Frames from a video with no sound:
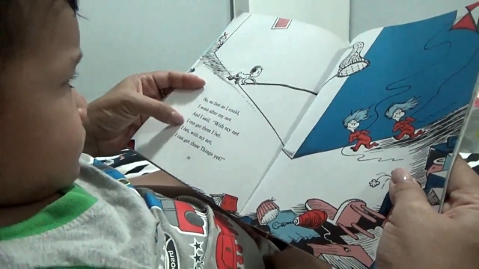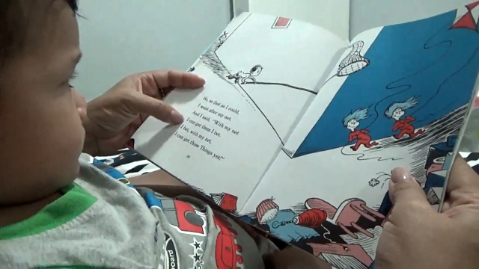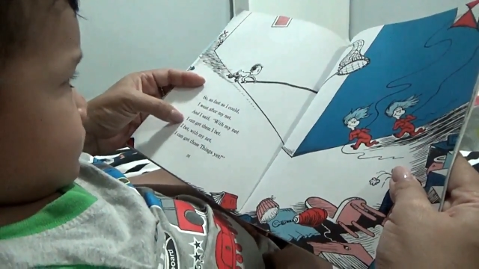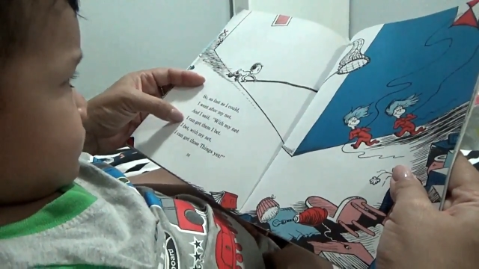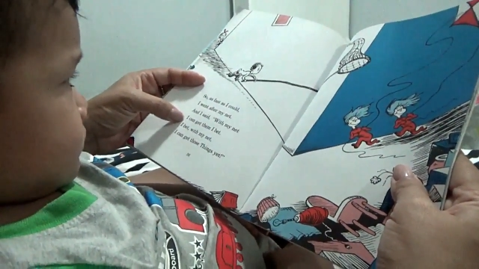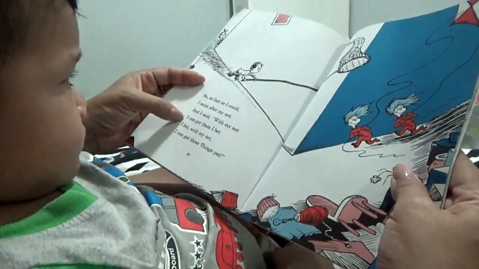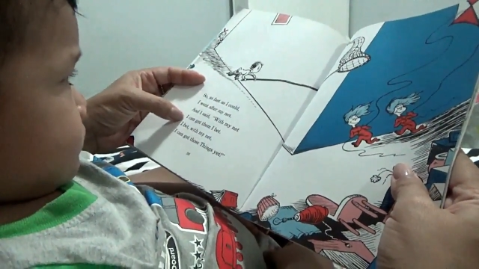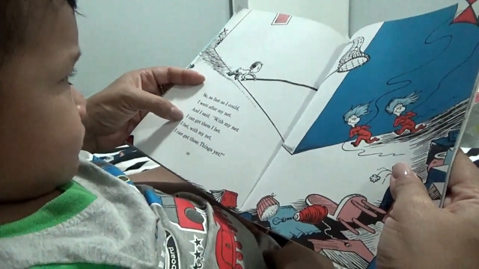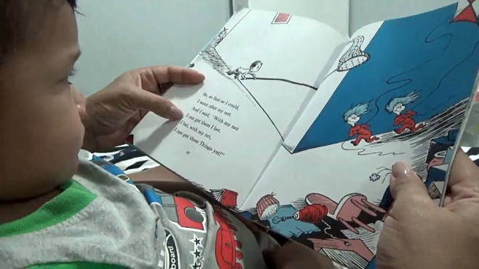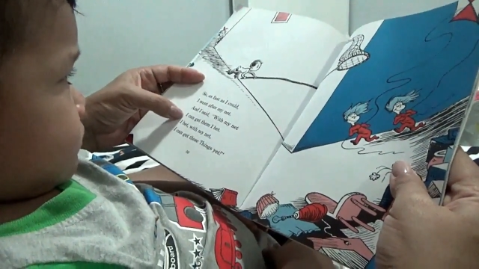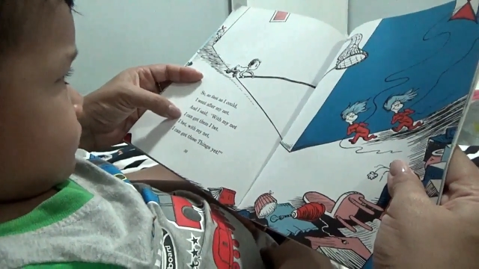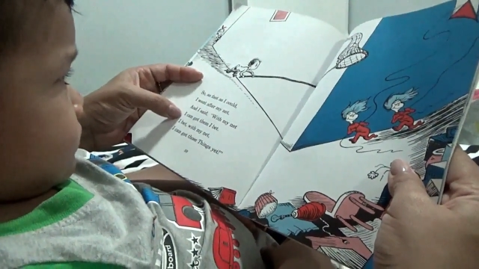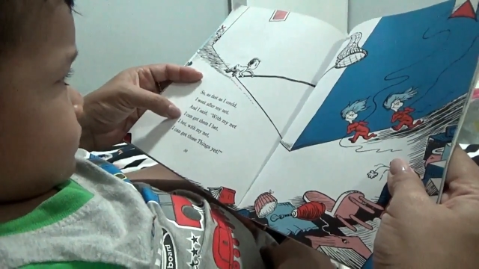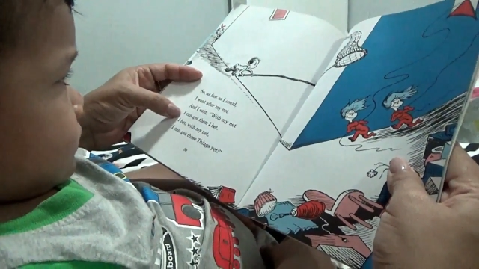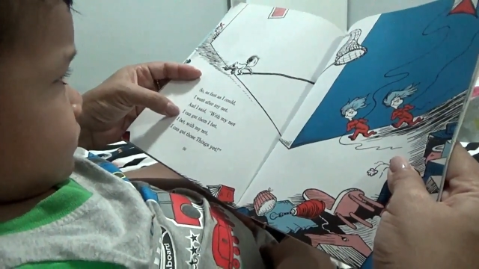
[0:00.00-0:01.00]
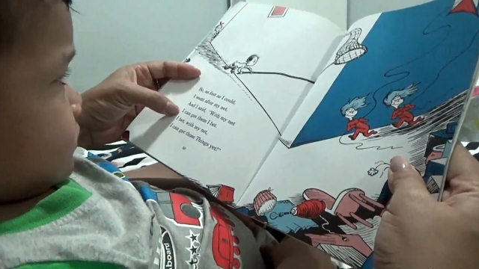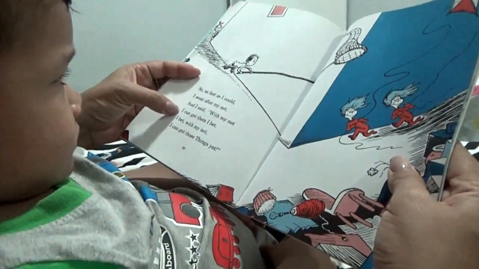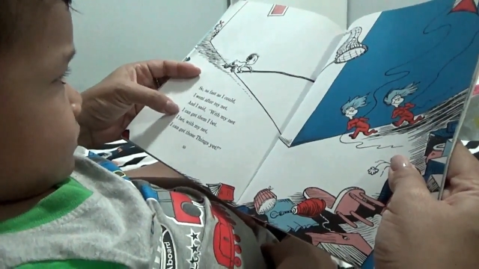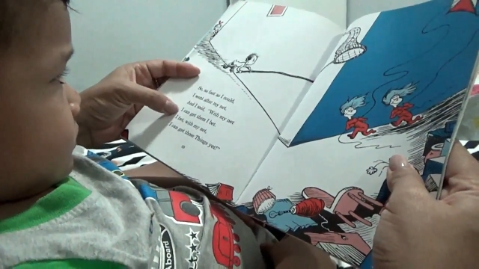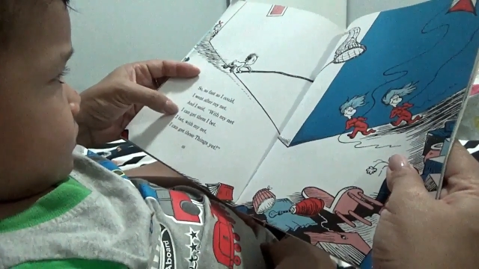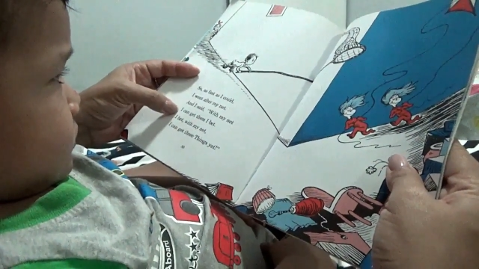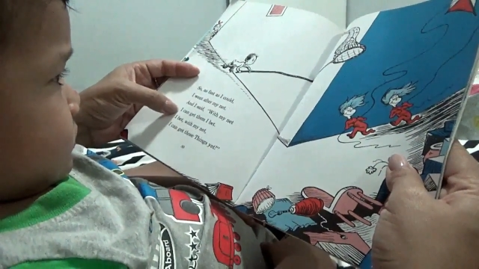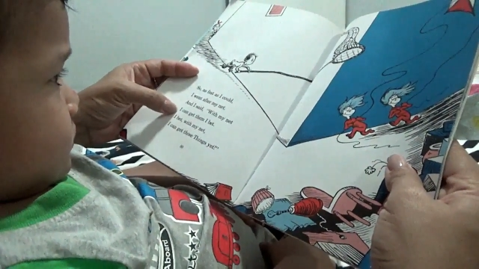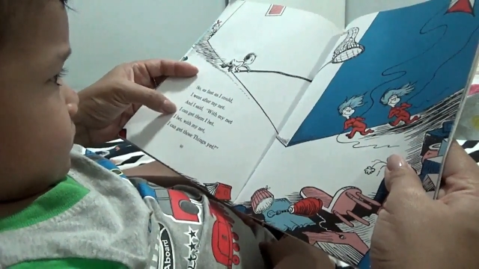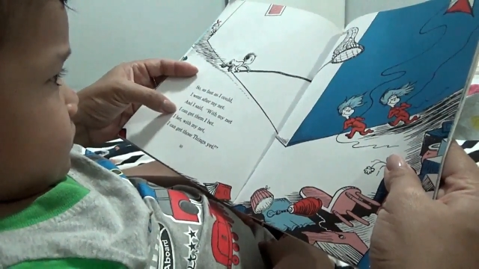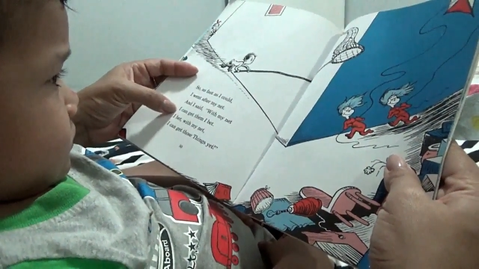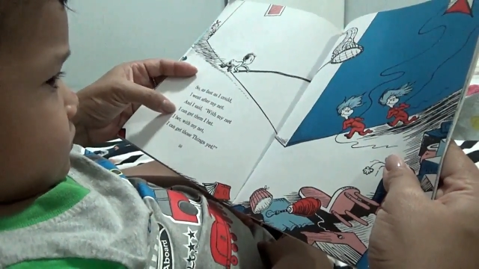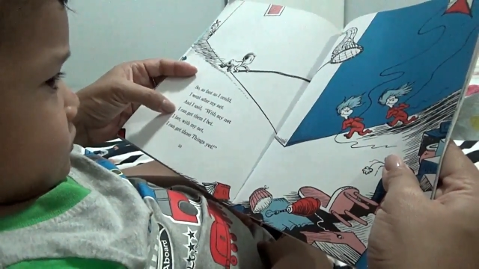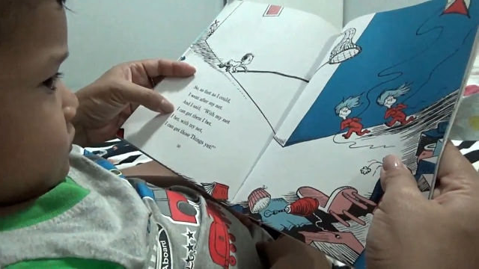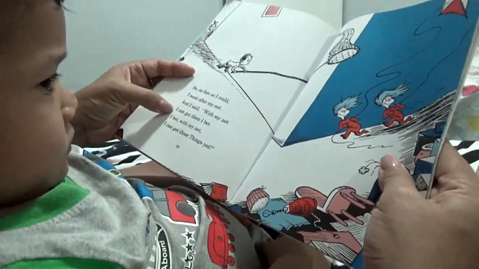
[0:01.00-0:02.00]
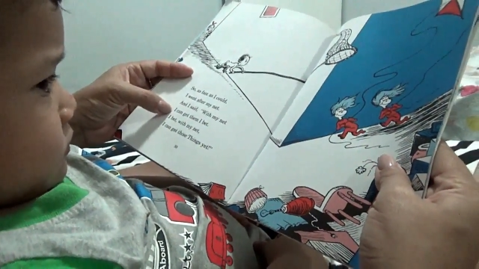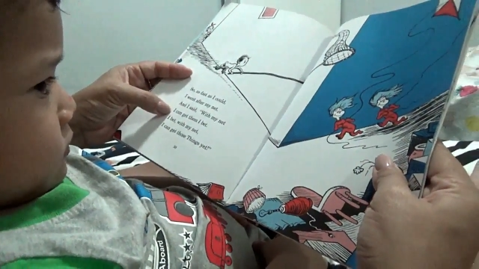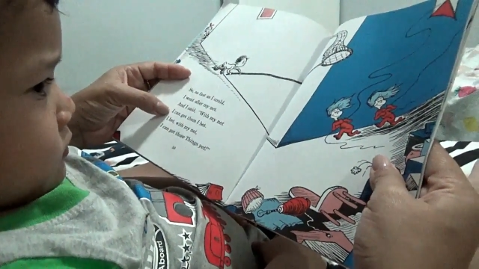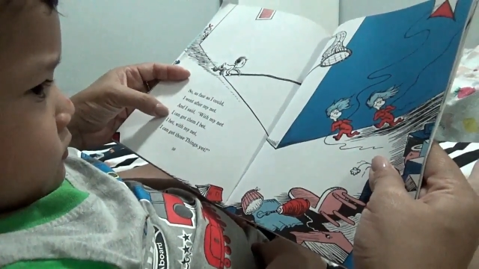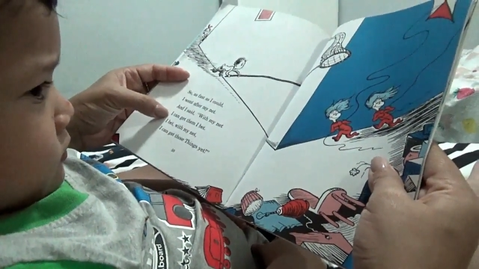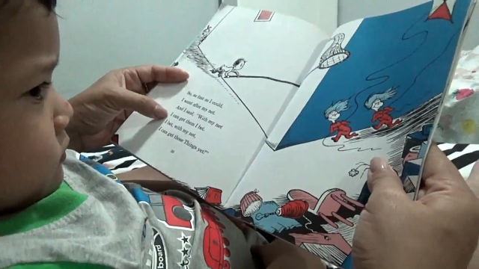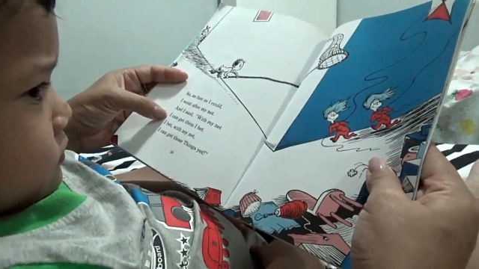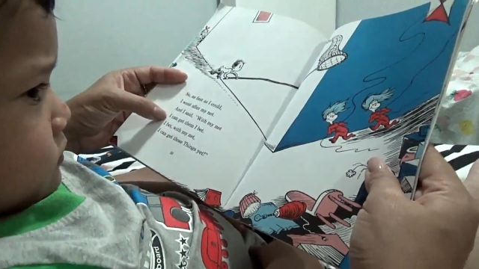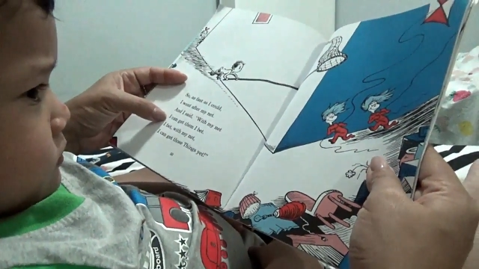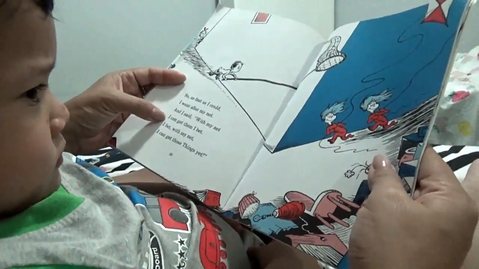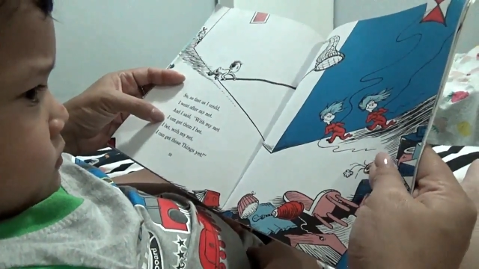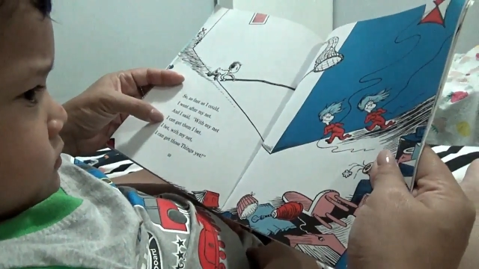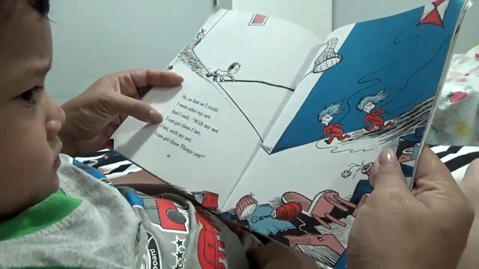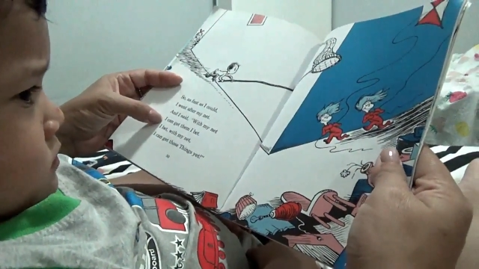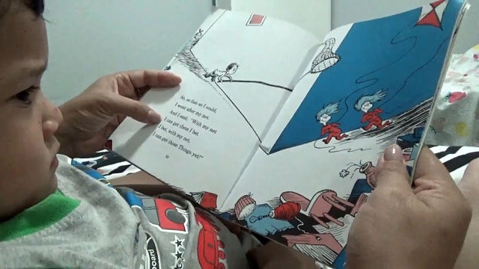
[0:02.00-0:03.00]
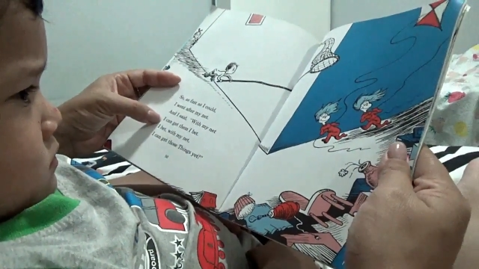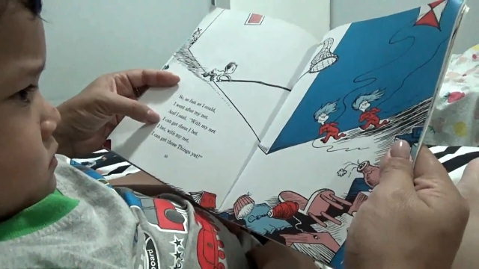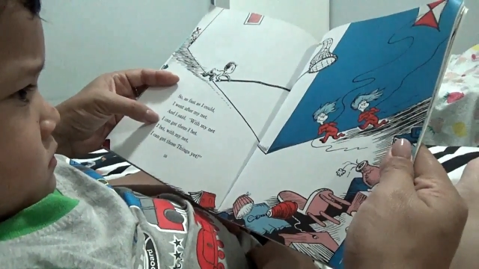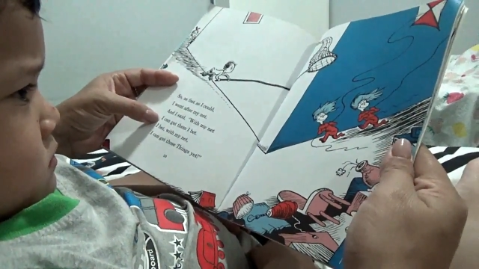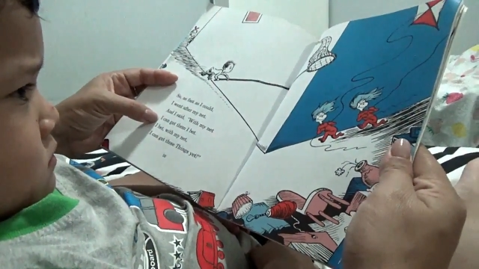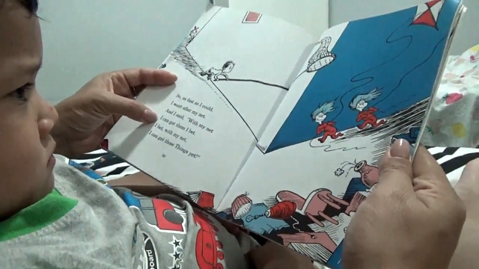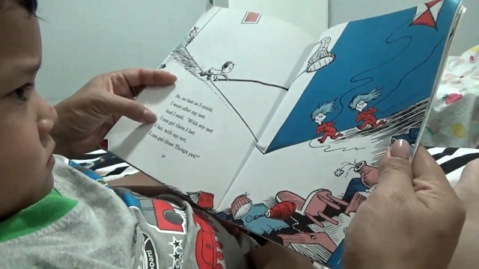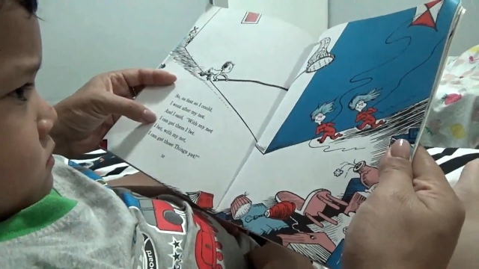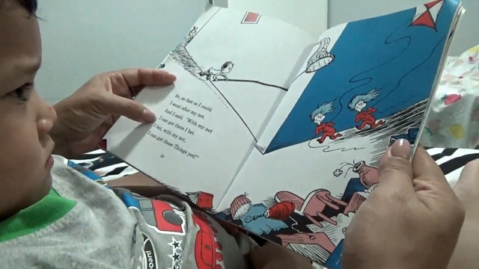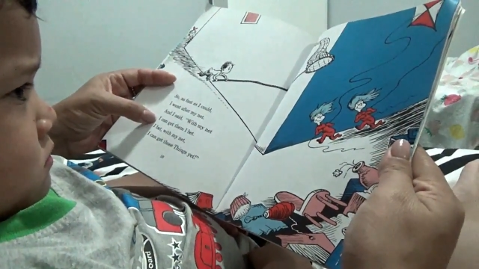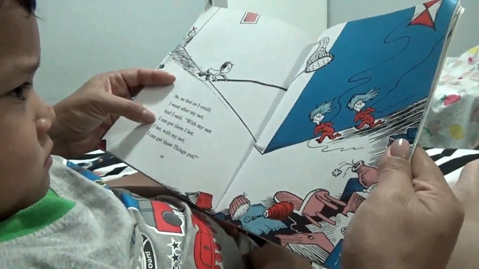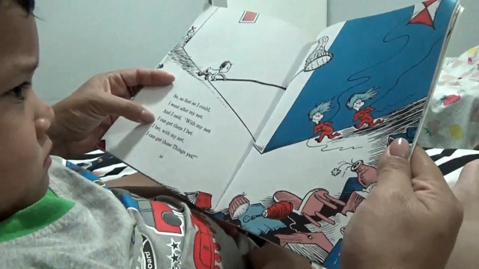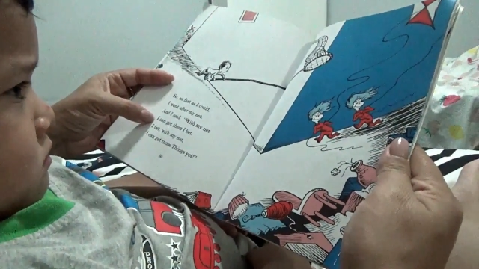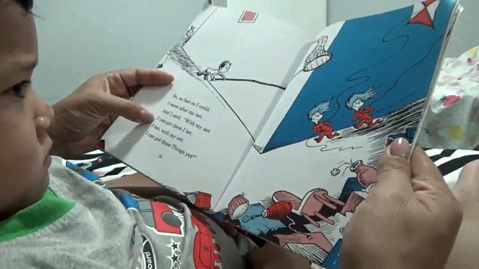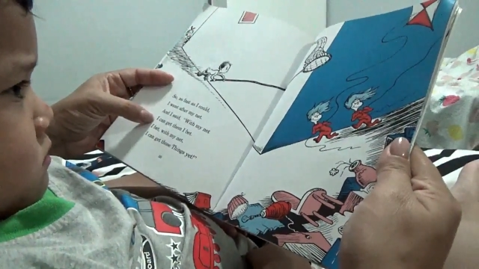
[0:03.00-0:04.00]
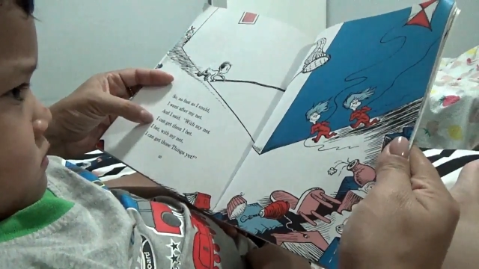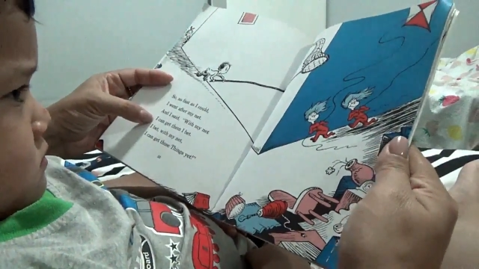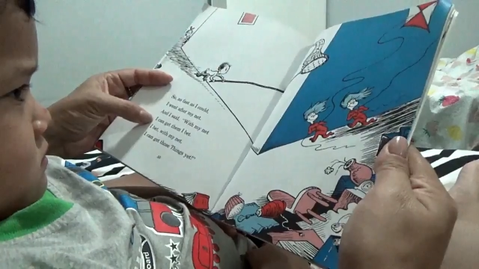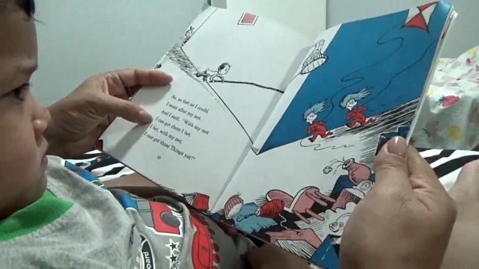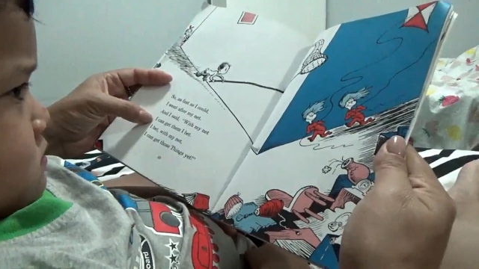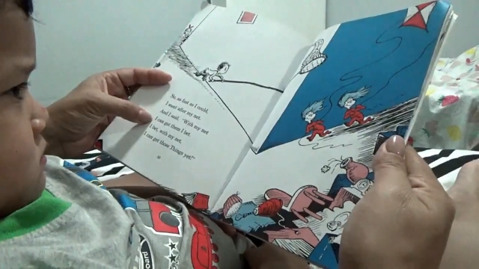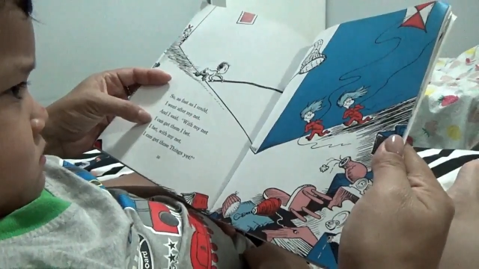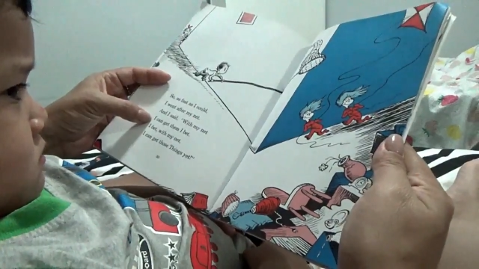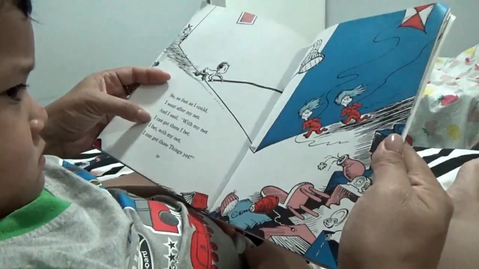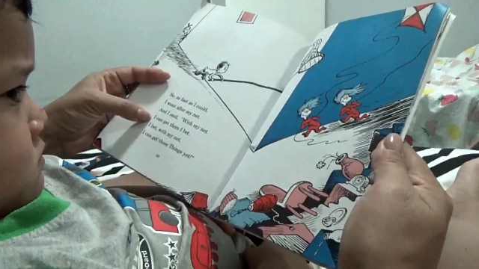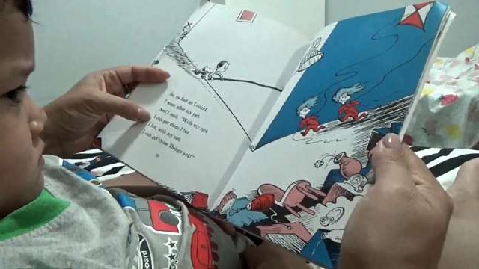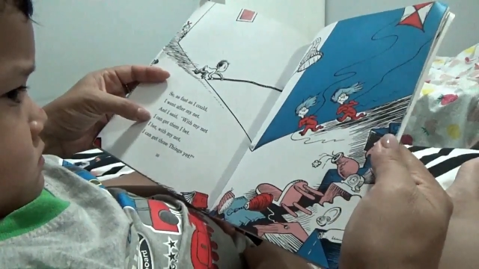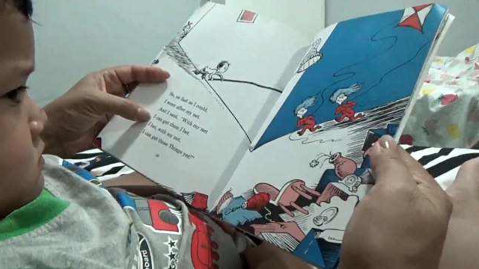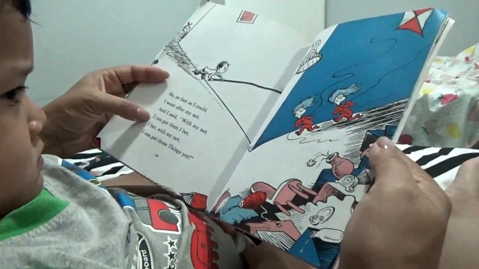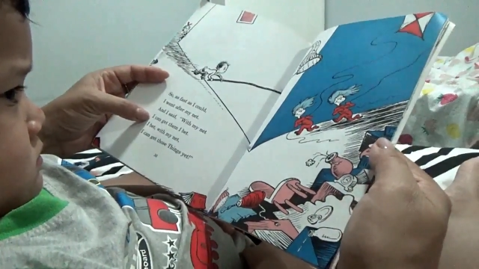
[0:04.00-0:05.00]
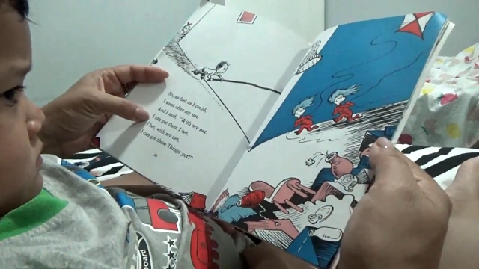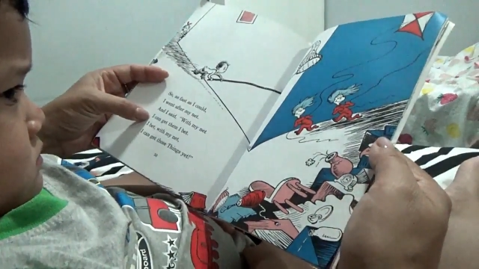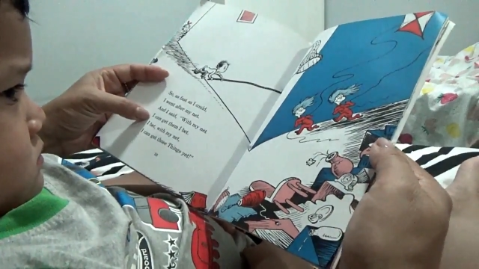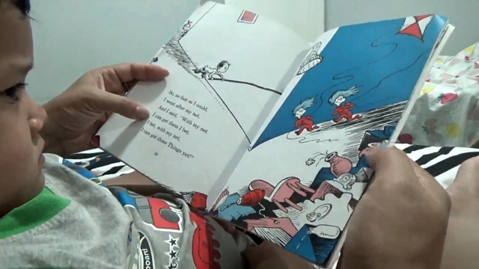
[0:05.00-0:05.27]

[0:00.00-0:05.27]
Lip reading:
Nobody's mouth can be seen.